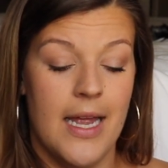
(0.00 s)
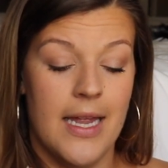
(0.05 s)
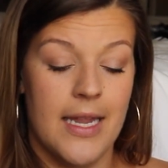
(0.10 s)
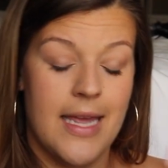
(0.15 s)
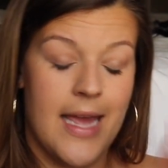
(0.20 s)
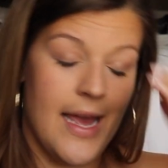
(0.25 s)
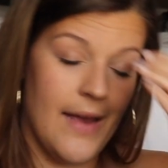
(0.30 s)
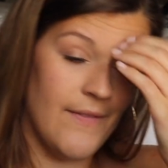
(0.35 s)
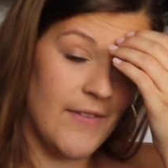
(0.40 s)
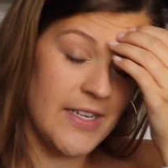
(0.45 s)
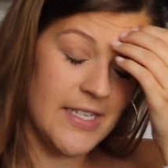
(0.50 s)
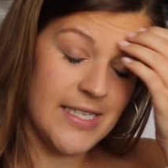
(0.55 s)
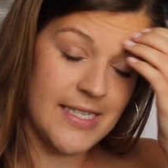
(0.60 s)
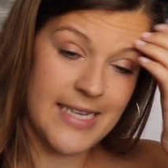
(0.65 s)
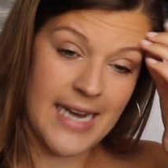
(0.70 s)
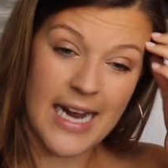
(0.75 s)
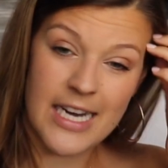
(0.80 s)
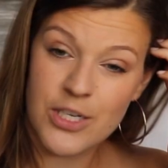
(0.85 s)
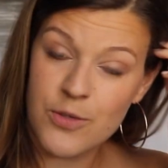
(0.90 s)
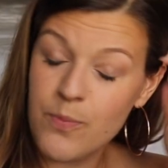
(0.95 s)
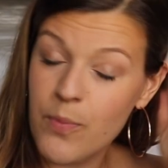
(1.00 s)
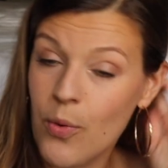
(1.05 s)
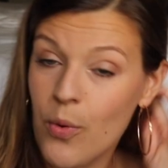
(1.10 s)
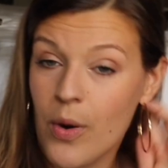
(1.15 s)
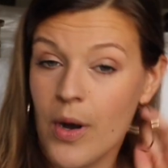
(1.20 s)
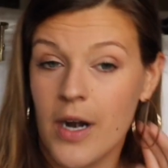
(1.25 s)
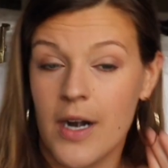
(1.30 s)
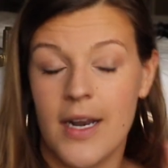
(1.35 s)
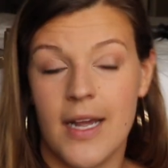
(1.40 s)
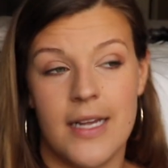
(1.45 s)
Canvas
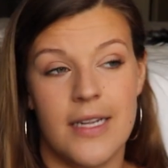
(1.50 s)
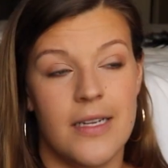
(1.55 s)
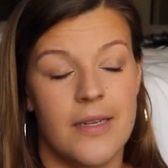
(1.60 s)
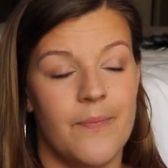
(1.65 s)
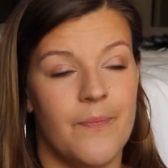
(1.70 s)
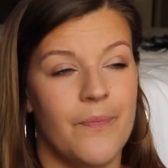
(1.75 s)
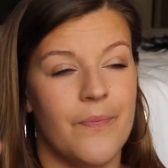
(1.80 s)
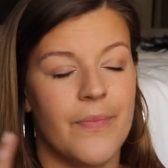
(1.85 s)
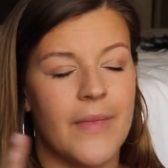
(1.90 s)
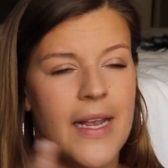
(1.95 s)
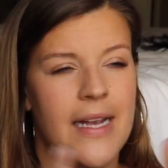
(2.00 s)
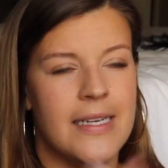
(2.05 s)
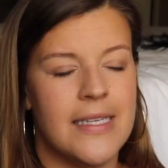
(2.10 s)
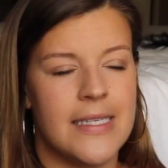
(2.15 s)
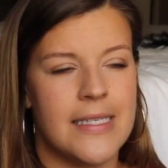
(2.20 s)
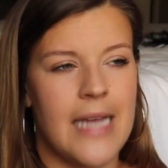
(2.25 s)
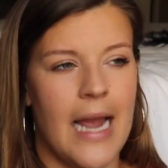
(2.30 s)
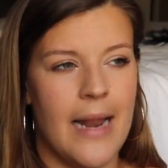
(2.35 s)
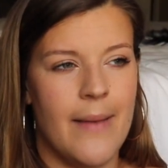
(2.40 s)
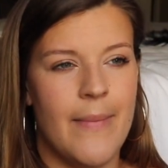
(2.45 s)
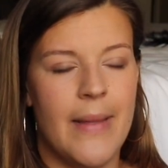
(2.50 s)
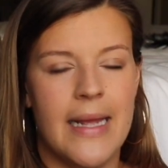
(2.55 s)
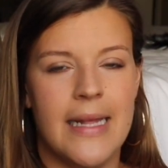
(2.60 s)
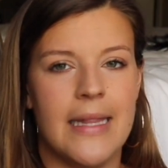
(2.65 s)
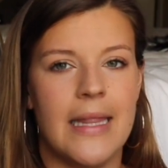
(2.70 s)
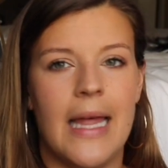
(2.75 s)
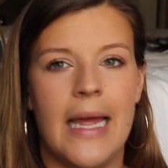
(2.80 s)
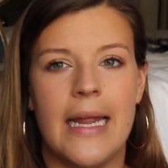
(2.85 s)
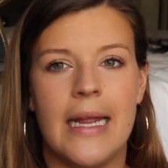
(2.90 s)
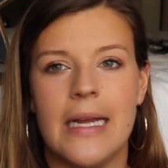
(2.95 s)
dashboard
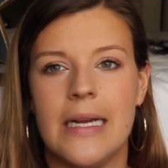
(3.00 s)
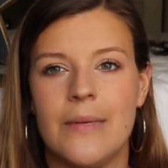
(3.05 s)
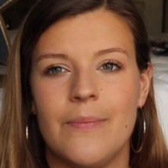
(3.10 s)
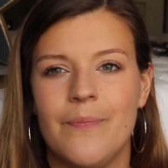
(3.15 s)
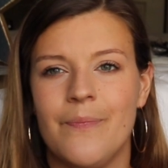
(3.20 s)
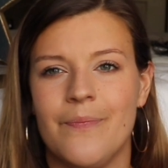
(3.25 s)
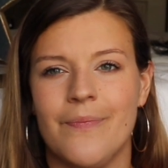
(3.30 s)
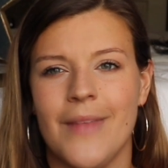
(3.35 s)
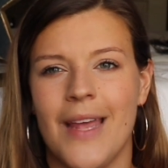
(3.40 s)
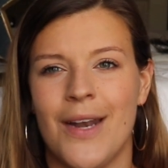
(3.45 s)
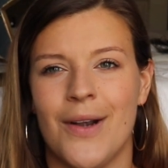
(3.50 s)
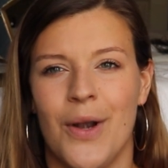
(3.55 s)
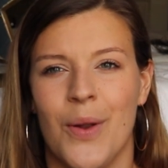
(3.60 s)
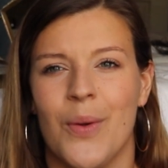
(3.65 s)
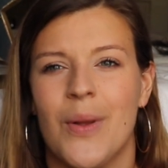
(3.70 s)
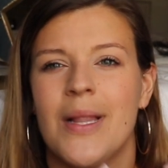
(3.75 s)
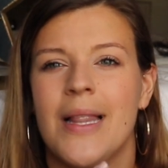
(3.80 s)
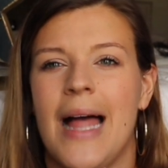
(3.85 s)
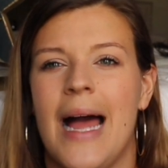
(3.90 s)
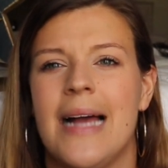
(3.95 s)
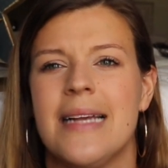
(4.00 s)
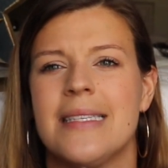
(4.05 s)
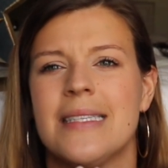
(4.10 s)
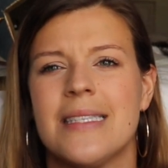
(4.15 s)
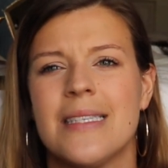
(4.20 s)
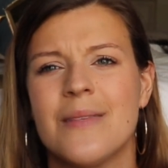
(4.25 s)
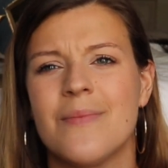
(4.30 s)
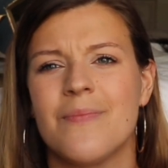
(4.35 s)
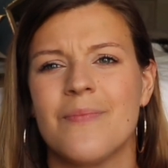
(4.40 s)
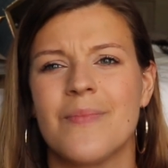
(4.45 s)
assignment, I don't know,
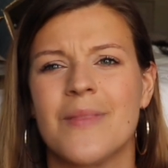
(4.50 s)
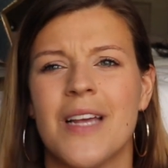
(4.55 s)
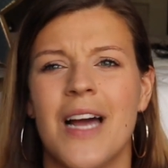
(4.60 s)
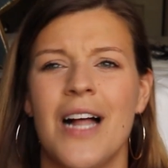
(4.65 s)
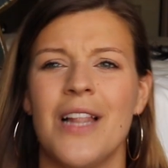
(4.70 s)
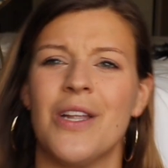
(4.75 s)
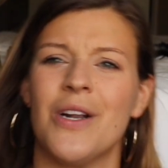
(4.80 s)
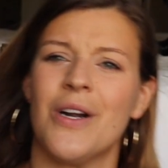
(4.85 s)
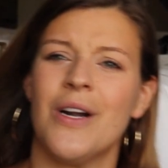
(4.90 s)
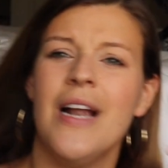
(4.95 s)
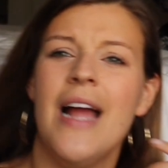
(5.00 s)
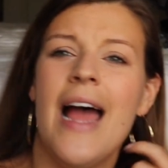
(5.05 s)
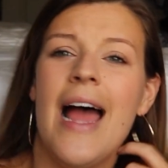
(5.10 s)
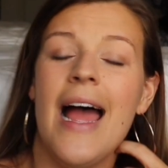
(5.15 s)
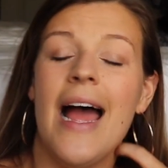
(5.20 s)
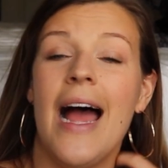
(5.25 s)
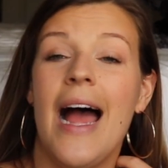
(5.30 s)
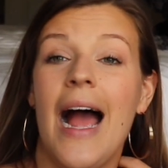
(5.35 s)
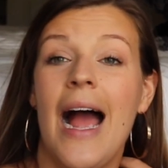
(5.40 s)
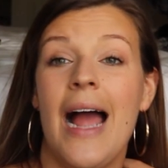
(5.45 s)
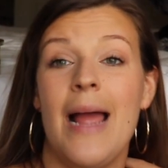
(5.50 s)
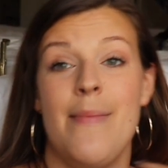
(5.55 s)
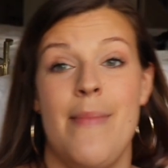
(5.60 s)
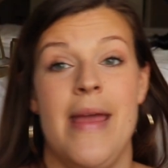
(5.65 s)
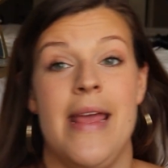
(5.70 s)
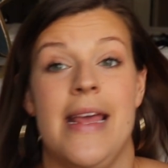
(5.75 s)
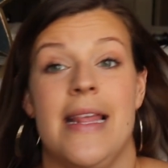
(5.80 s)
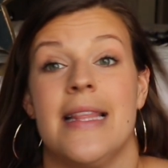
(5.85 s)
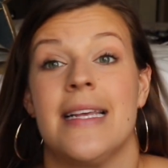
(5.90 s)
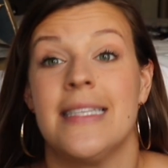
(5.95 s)
class color. I
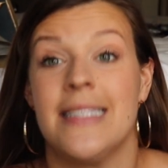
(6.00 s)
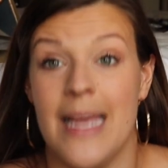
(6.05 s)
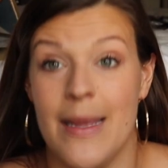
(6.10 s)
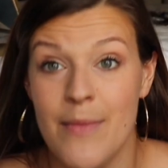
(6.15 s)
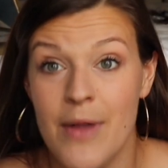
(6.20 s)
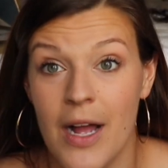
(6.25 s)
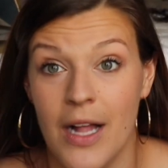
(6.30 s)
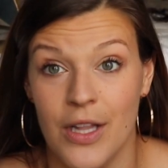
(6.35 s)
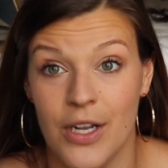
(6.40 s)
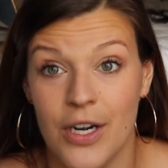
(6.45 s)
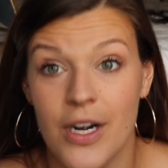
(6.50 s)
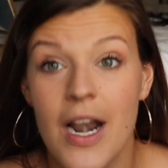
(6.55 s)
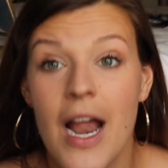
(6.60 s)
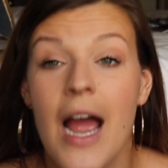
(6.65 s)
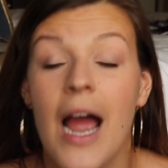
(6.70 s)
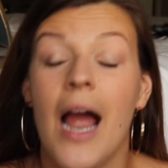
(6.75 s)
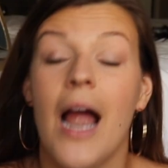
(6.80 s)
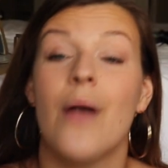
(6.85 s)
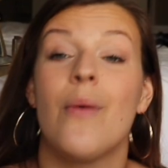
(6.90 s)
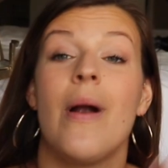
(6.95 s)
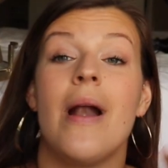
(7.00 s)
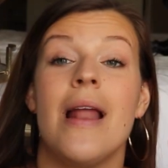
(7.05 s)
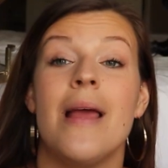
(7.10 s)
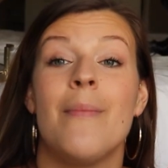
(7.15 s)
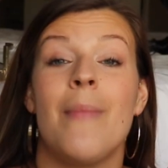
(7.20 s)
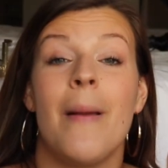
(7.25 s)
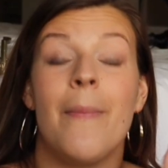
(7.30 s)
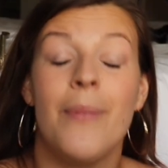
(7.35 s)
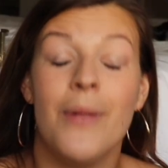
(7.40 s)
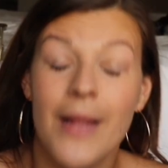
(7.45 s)
make it the same color. I write it in
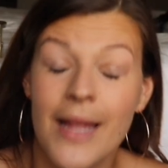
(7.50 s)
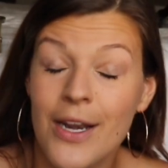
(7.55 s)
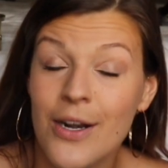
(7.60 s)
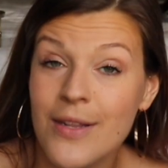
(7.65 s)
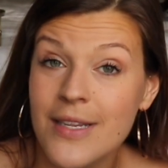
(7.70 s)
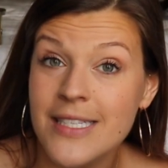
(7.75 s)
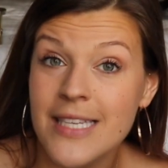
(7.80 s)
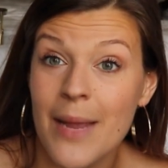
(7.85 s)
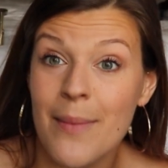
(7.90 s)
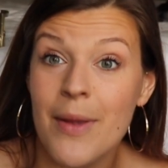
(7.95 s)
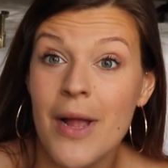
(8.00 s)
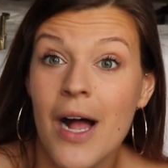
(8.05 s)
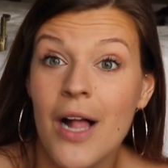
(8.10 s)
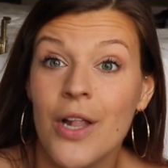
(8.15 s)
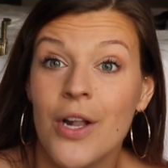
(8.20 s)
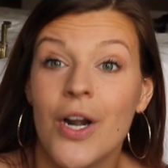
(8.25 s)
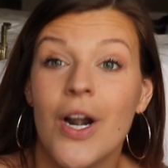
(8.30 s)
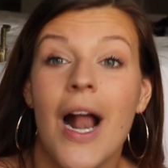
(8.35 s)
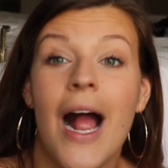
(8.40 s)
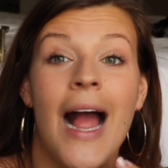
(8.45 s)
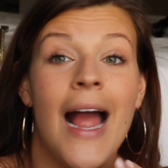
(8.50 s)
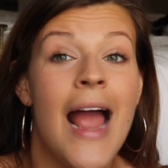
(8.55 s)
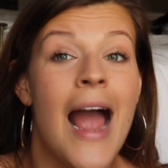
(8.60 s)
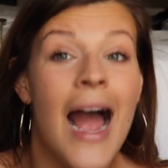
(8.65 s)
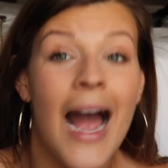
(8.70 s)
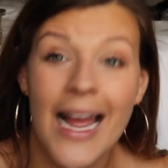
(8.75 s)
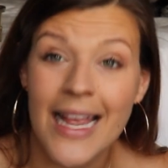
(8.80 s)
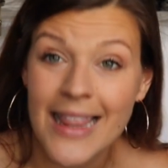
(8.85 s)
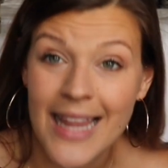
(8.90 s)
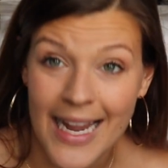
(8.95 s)
my planner the same color. I
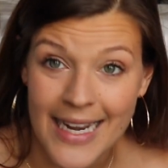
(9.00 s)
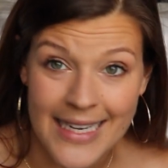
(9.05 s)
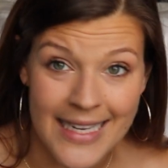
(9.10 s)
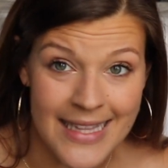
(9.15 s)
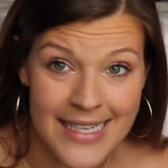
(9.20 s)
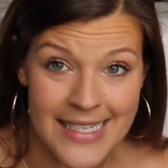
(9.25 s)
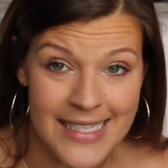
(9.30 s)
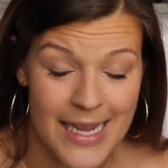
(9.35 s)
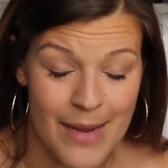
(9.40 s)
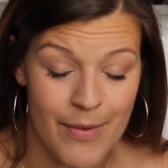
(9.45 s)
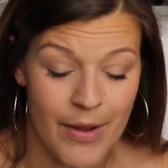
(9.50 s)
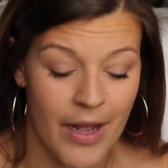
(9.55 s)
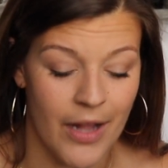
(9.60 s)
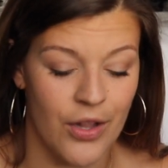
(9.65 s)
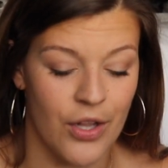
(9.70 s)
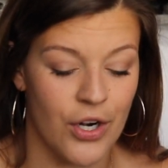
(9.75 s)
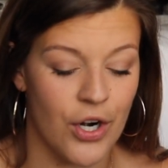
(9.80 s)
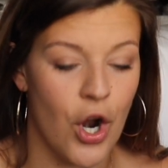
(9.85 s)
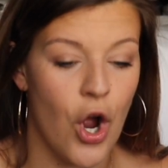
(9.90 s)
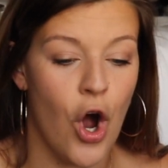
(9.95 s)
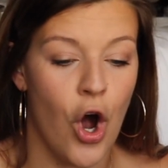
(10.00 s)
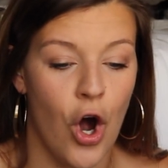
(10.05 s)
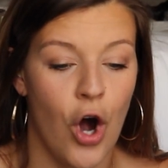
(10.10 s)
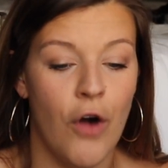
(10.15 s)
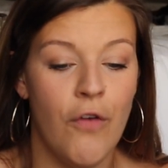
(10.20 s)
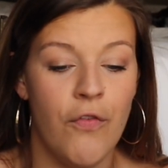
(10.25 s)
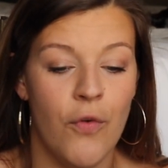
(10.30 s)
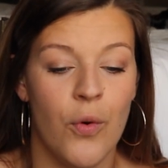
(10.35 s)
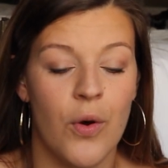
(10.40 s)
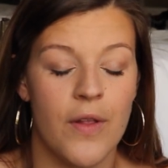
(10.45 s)
highlight in the same color,
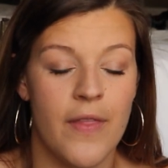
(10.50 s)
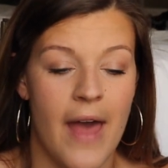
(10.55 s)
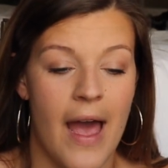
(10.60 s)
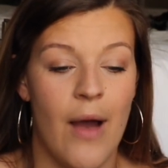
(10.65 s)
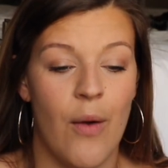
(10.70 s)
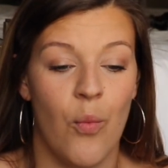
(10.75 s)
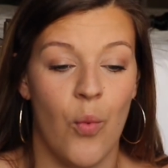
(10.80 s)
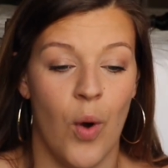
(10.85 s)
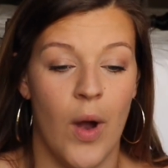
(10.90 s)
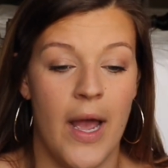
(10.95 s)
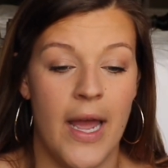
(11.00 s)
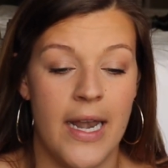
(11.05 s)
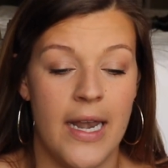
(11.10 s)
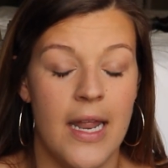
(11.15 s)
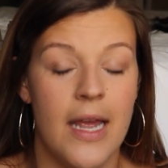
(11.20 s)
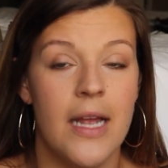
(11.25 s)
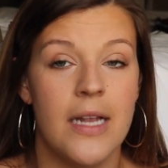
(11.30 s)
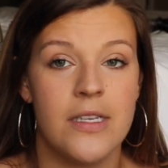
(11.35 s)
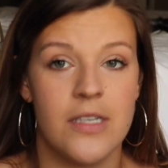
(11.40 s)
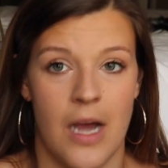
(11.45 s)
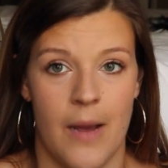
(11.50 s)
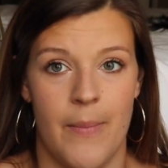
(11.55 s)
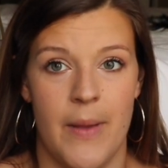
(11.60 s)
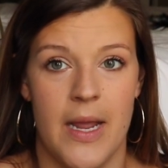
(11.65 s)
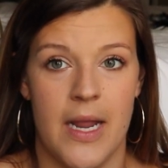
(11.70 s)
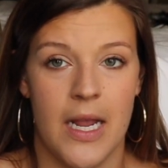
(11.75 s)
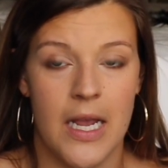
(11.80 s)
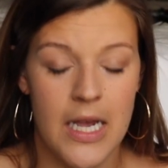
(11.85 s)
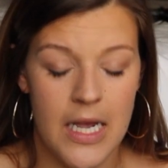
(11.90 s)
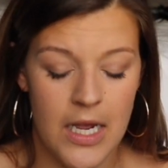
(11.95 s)
all for that one
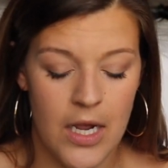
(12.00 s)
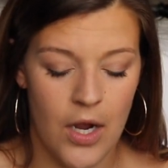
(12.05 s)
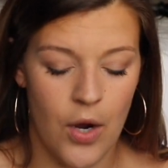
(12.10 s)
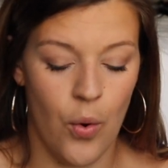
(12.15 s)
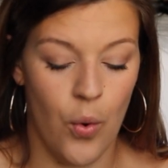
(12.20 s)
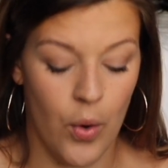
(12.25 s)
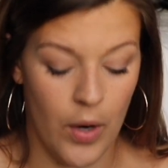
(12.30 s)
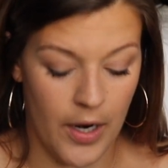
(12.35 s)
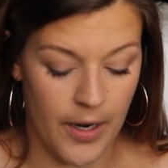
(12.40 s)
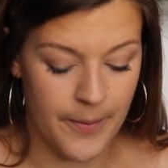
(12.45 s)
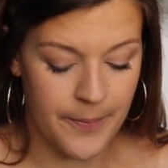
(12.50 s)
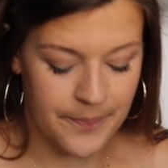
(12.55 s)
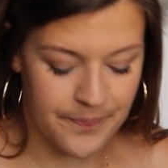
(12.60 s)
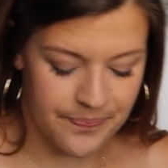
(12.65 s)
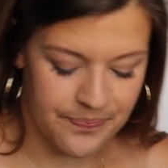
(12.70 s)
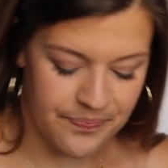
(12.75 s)
topic or